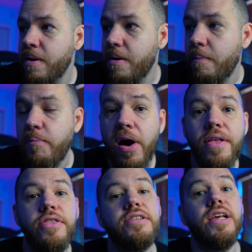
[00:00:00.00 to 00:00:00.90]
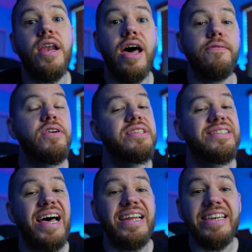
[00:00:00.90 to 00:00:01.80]
but there's a lot of
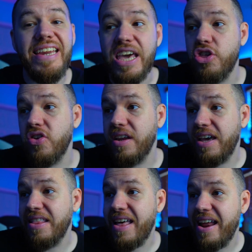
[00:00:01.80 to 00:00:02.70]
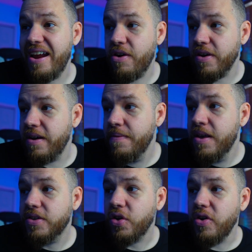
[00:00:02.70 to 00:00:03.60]
consolidation in that area.
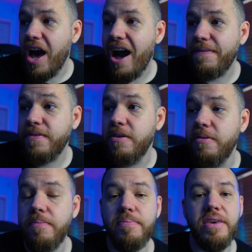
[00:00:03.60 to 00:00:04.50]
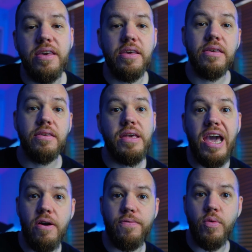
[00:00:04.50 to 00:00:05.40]
So you have to be
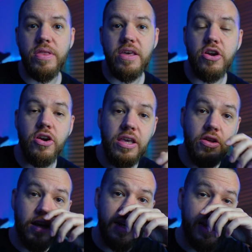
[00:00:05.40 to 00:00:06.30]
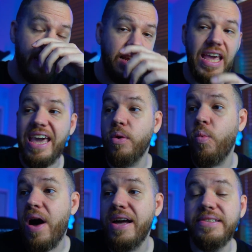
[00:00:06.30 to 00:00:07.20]
careful with it. You're either gonna need a
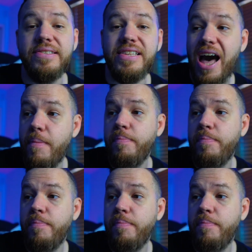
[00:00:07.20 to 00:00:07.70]
wide stop,